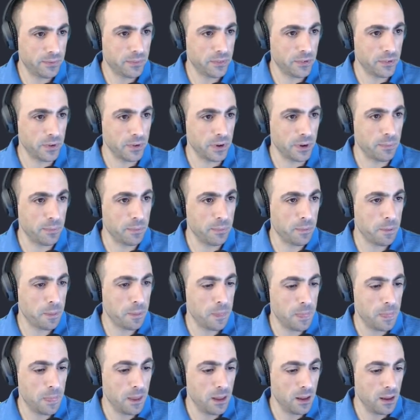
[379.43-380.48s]
Okay.
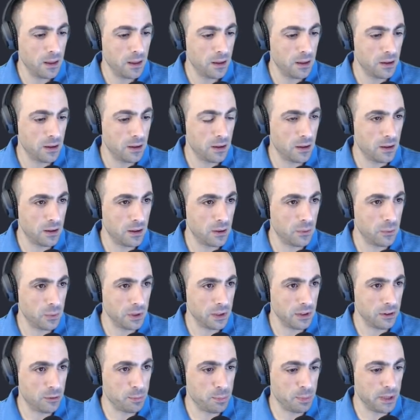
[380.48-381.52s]

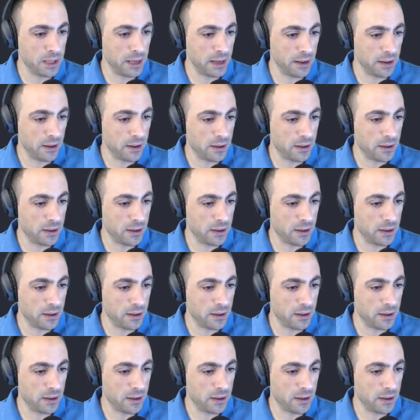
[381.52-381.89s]
Well, it's blank.